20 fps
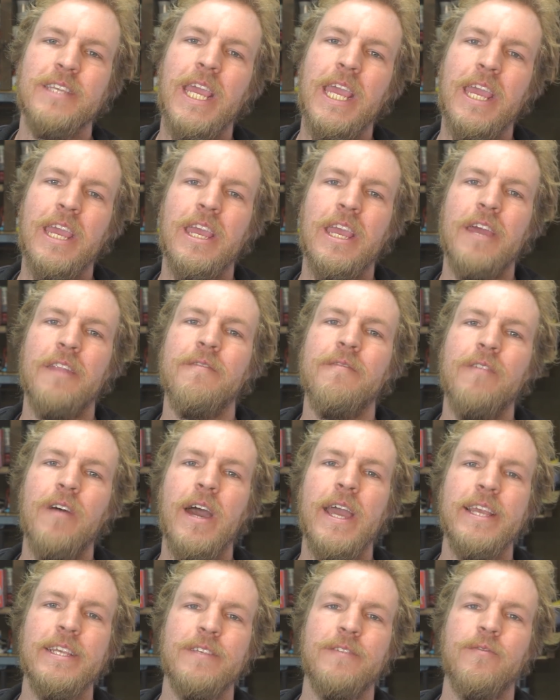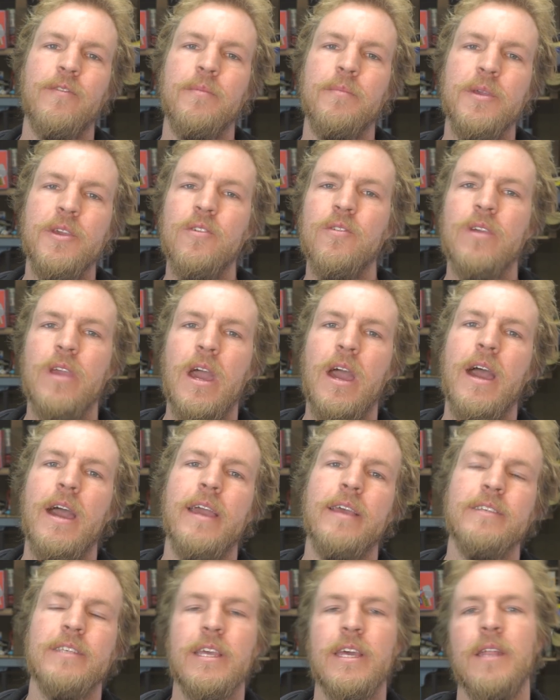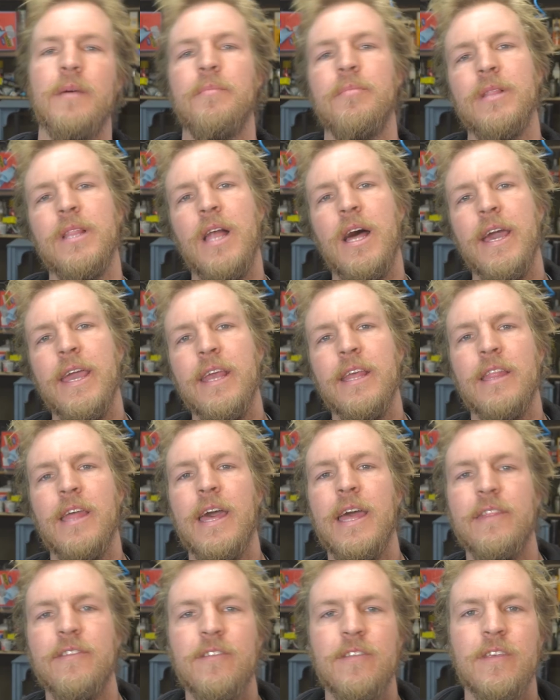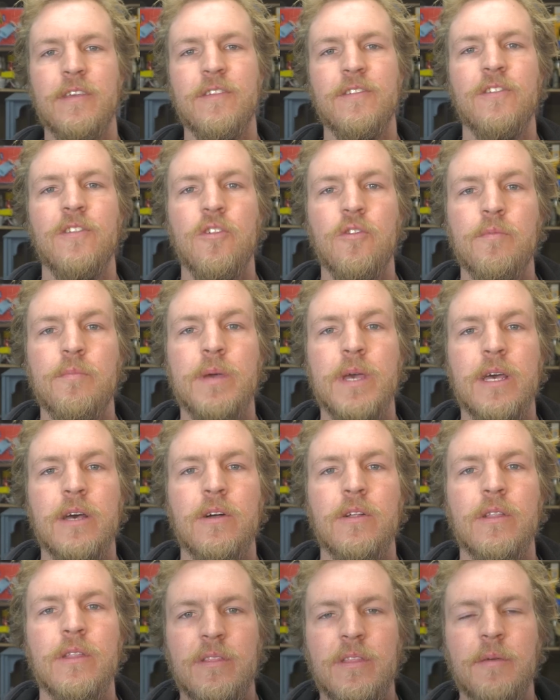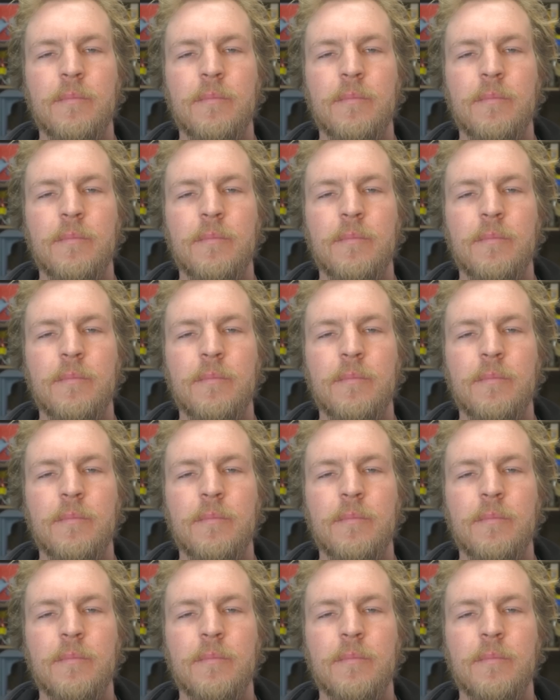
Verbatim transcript: taking advice from you guys and applying that to this new build.